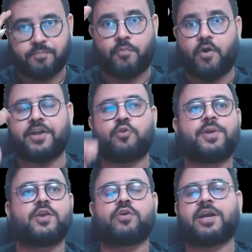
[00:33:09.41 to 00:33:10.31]
Point to be
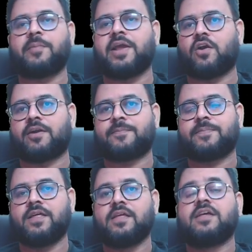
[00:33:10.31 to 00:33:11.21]
noted, my lord.
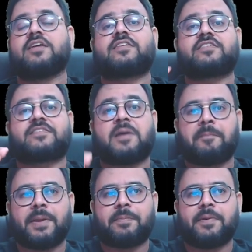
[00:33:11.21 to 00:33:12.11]
Sir, some
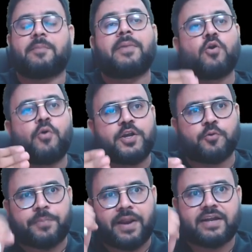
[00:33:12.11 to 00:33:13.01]
people may go into
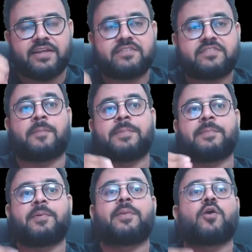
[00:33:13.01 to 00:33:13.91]
practice, some
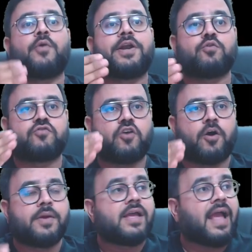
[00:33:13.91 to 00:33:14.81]
people may go into job.